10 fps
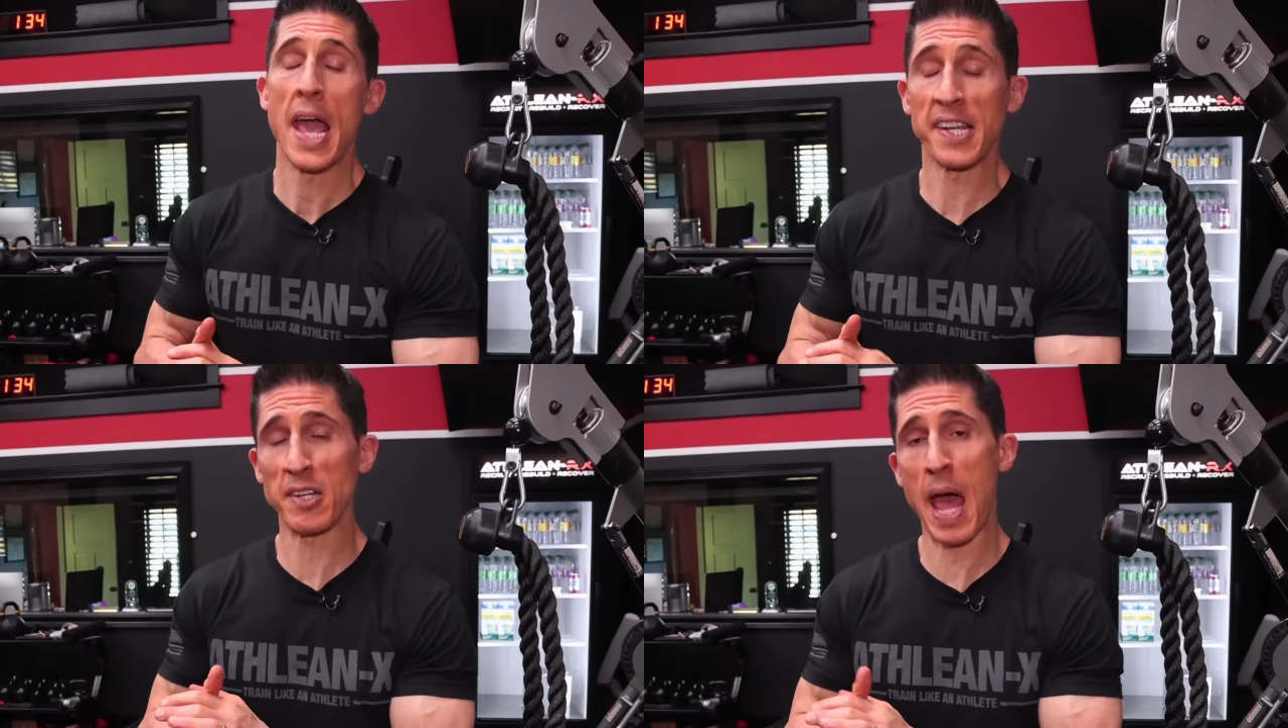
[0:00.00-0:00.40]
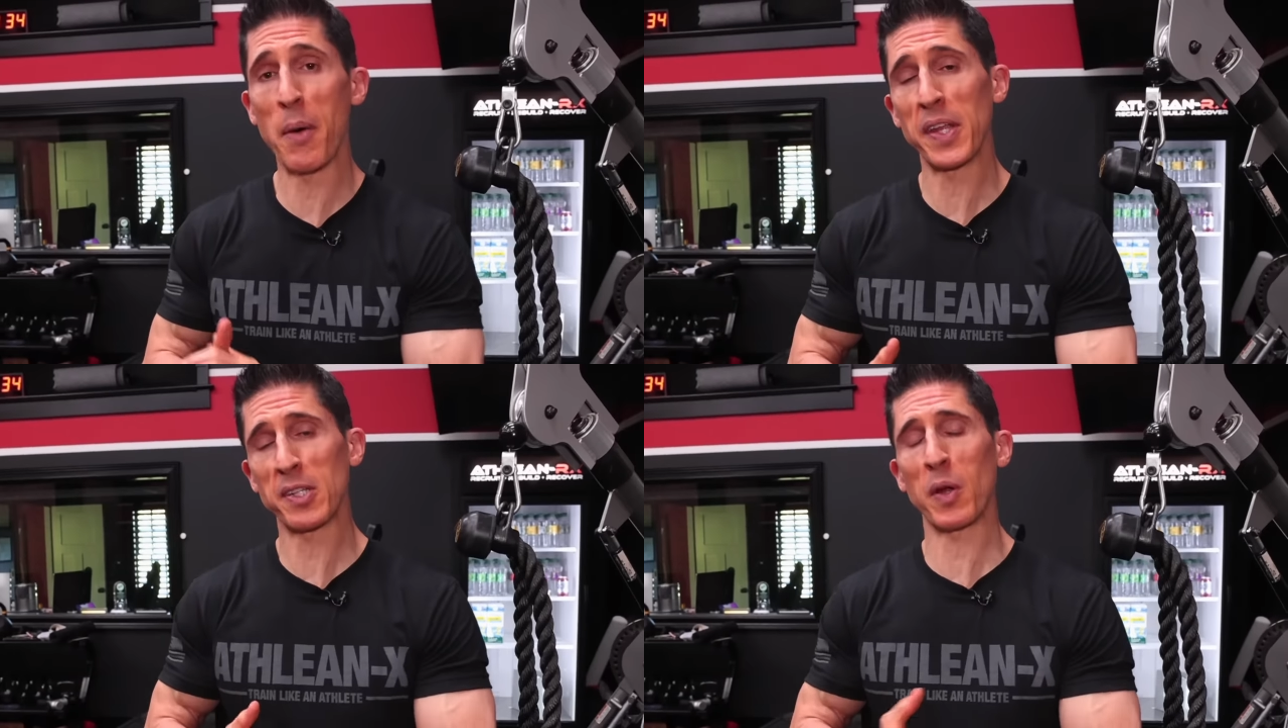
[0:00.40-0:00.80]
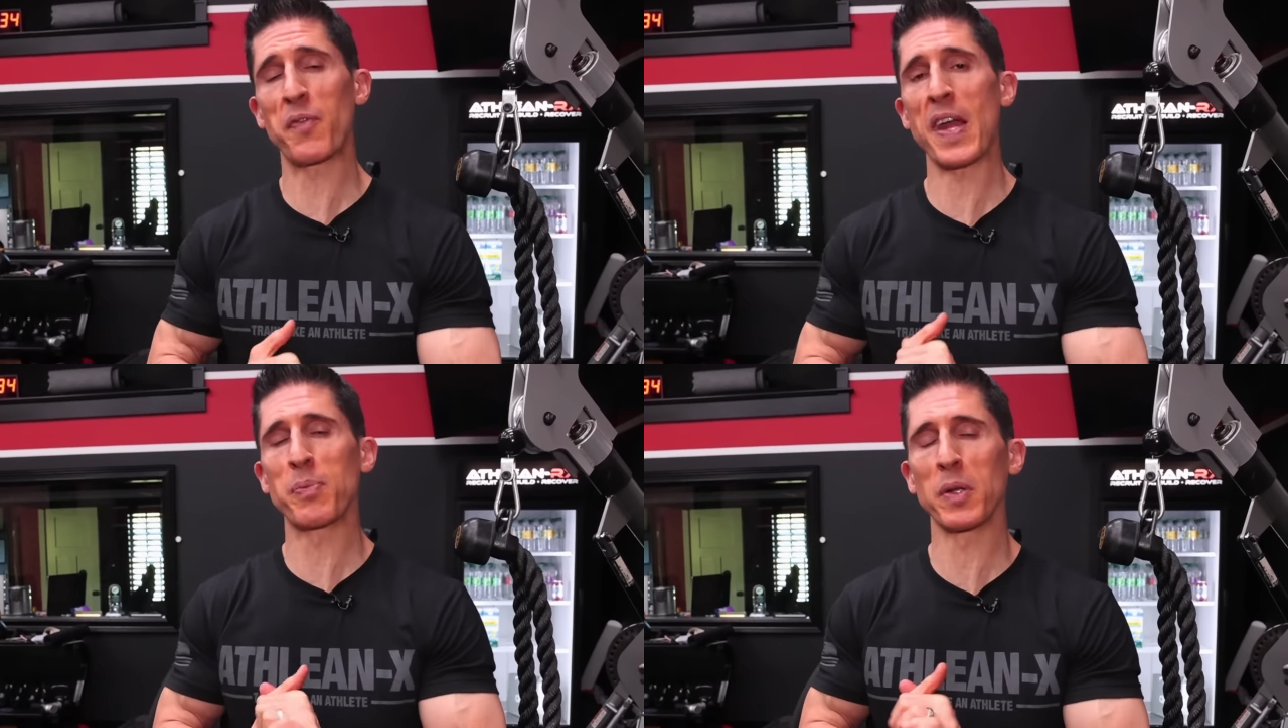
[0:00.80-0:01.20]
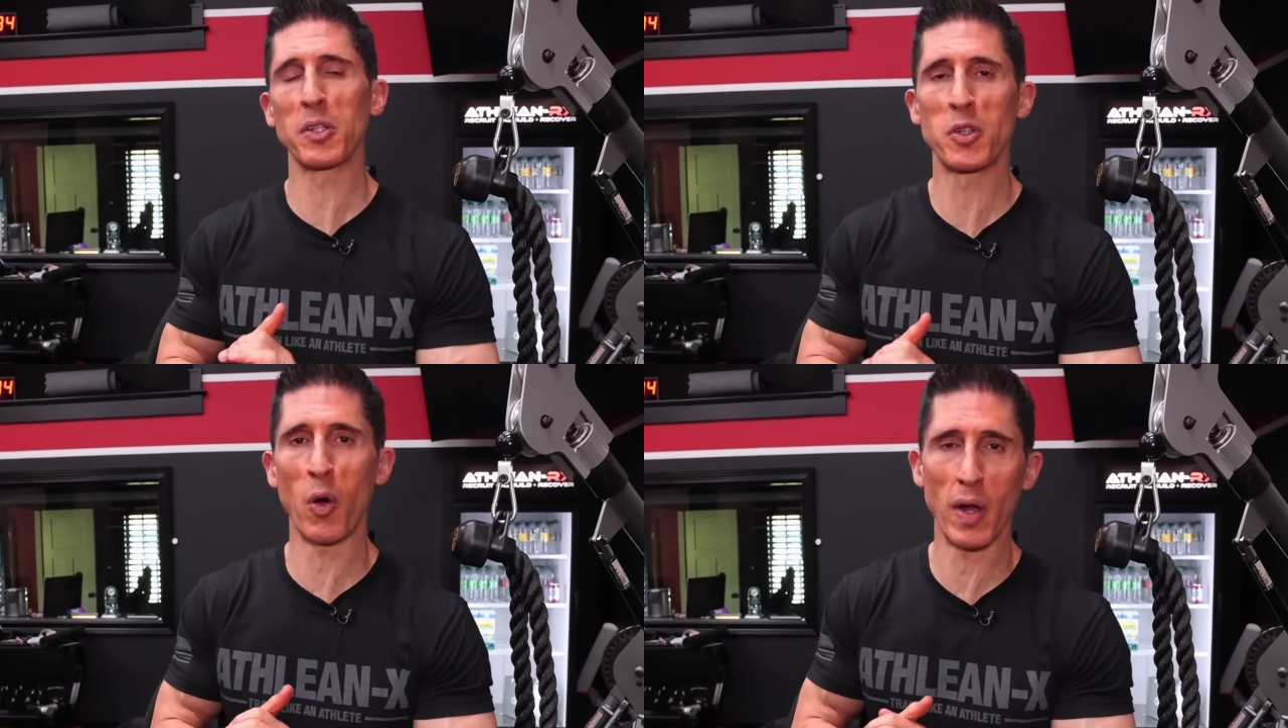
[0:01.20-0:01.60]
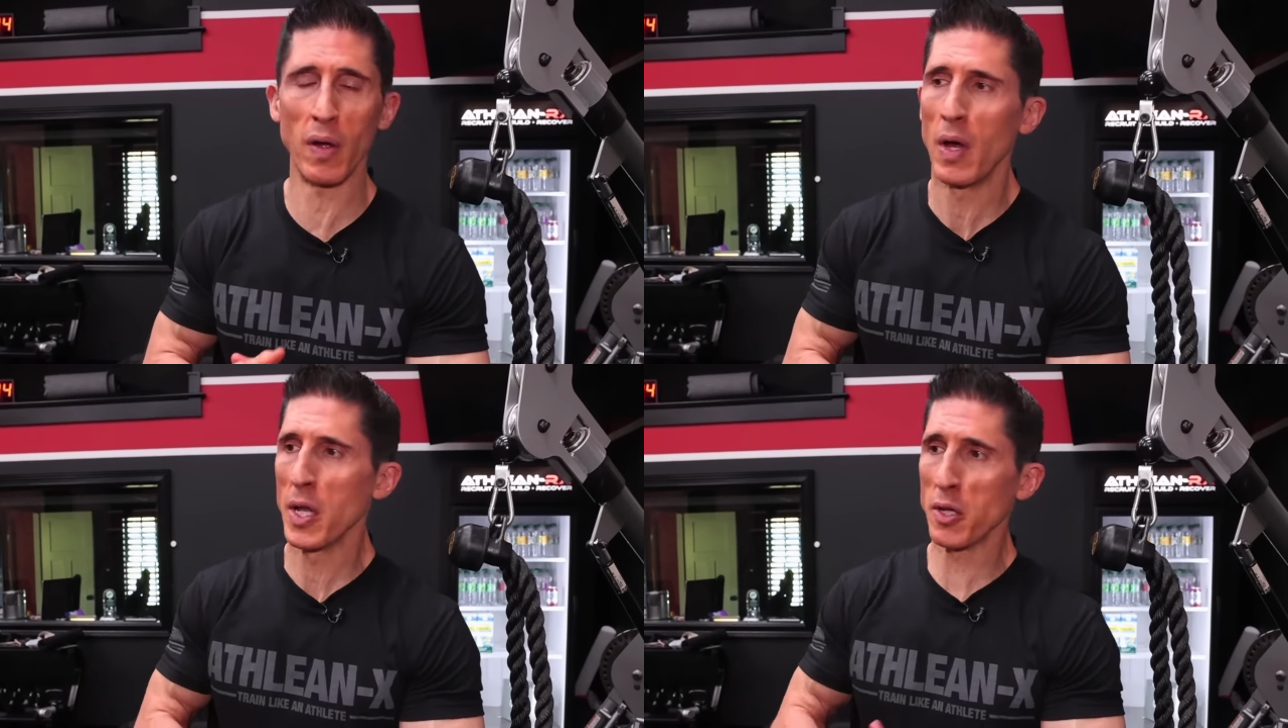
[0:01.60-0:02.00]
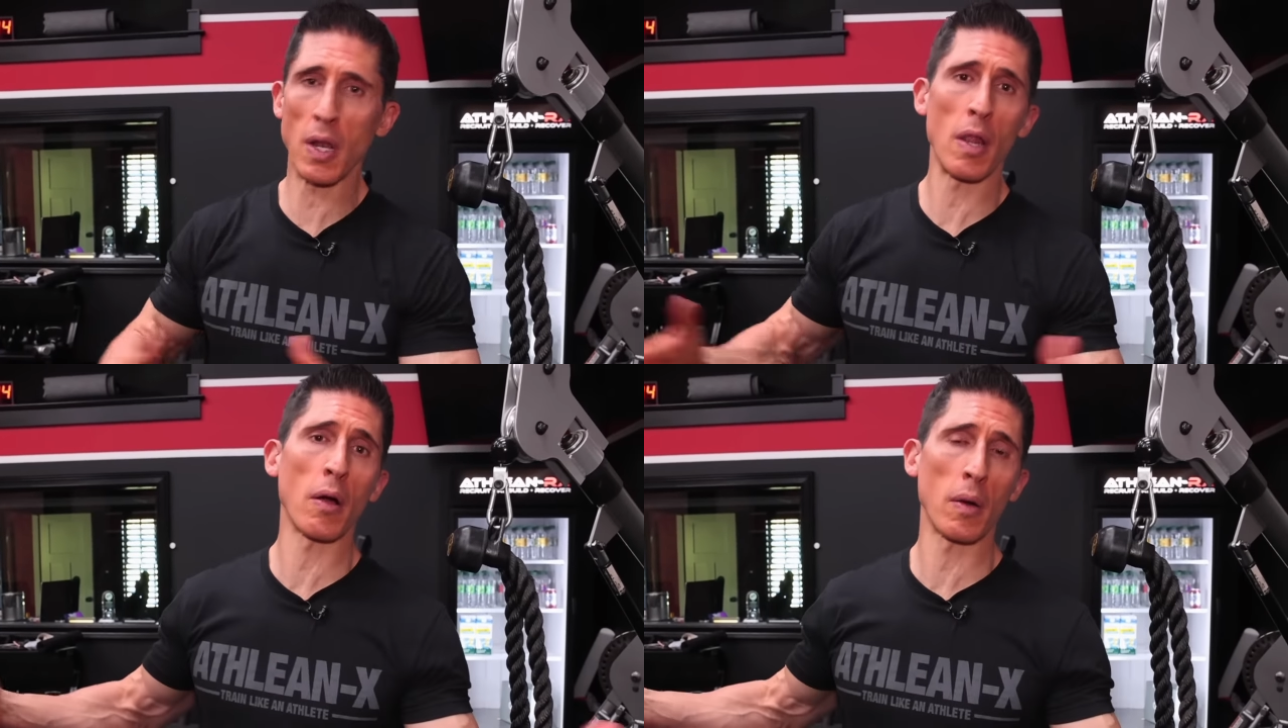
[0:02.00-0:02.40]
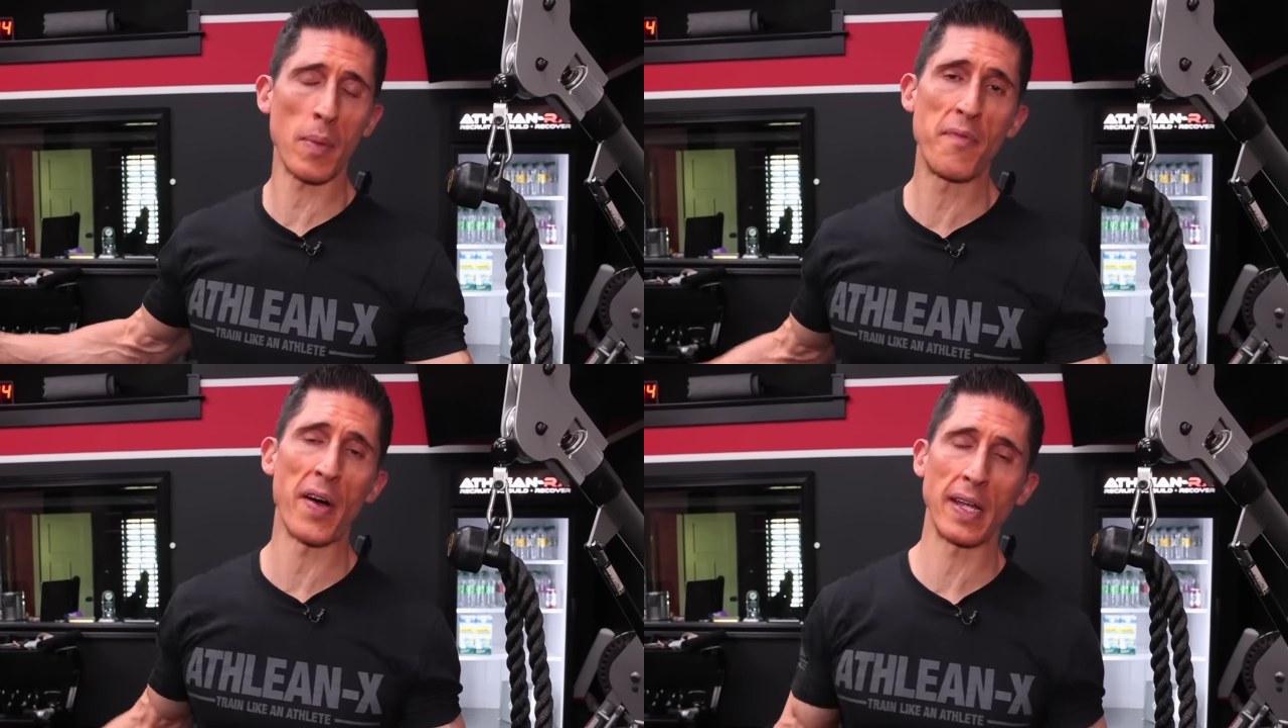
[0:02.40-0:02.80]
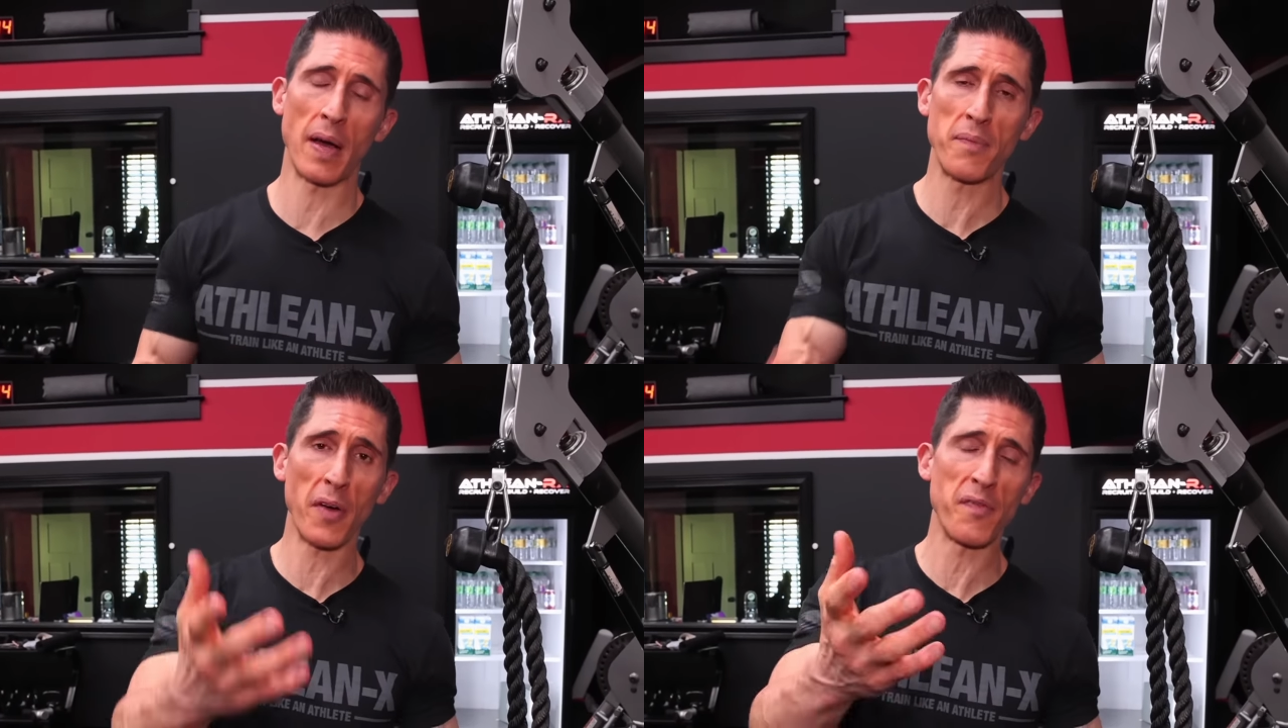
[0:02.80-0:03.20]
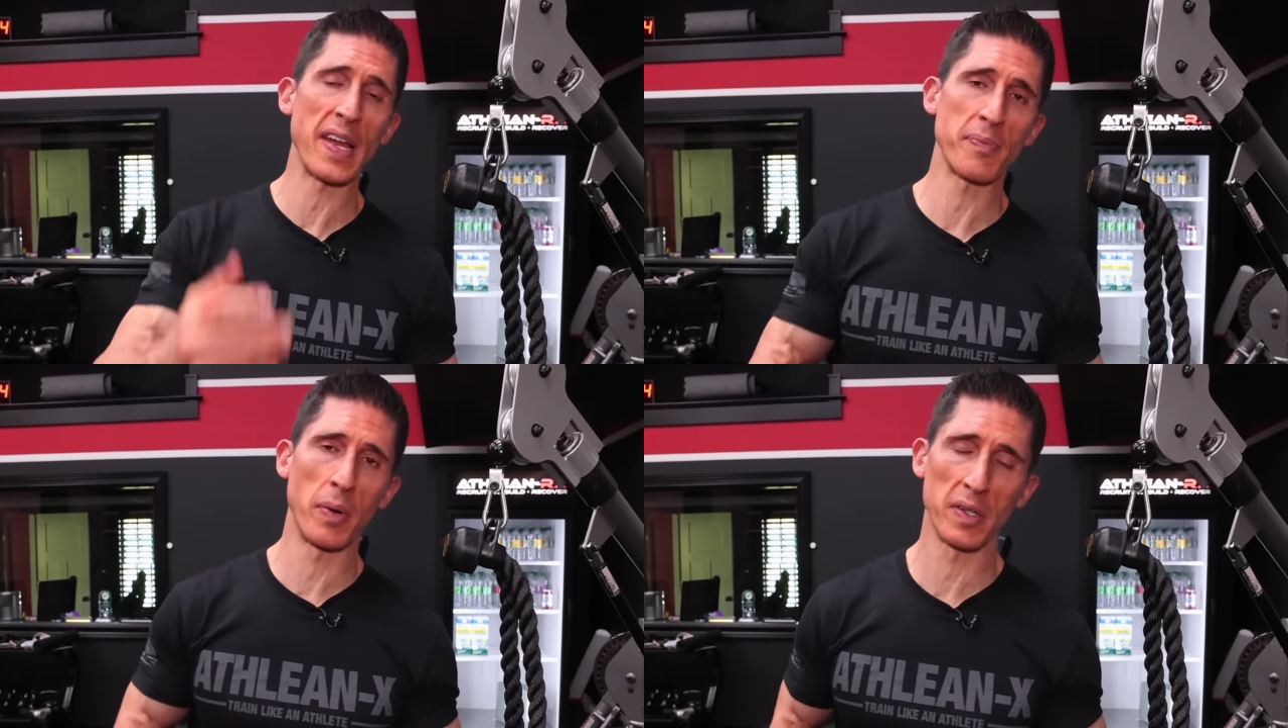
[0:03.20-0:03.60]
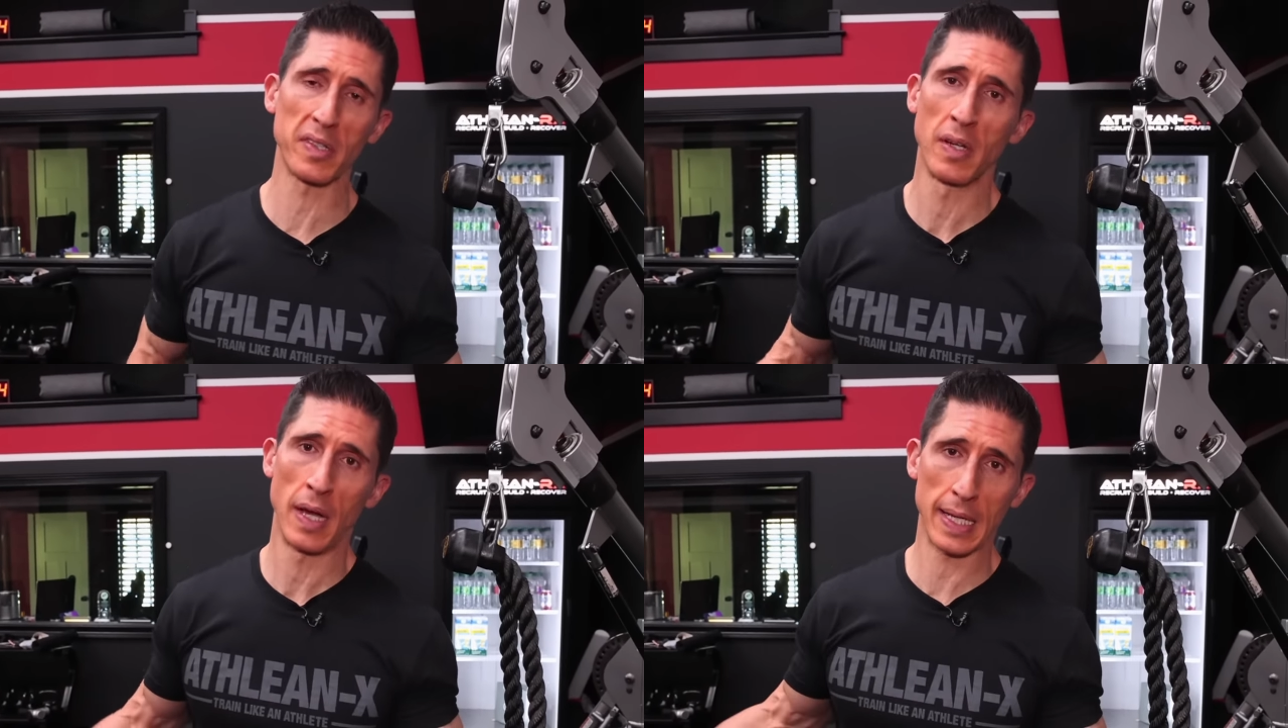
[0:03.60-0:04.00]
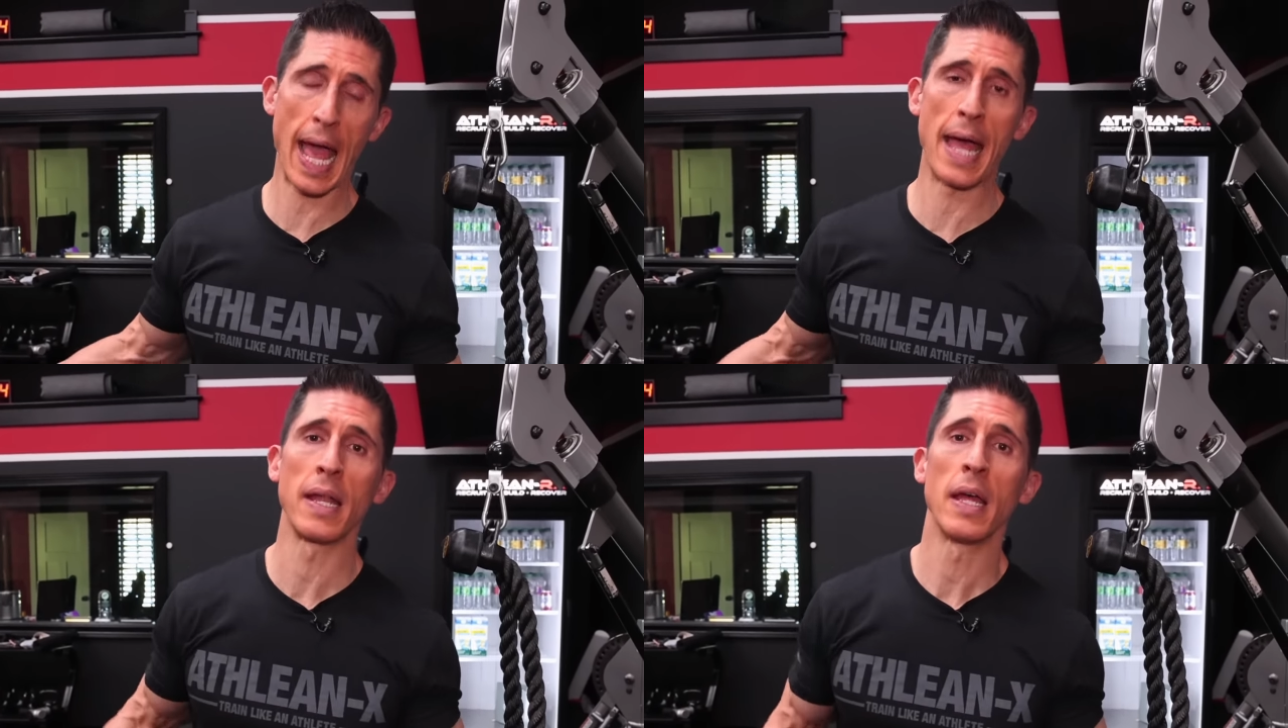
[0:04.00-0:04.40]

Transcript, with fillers: And so now with this quick face pull tutorial, you'll no longer be fucking up your face pulls again.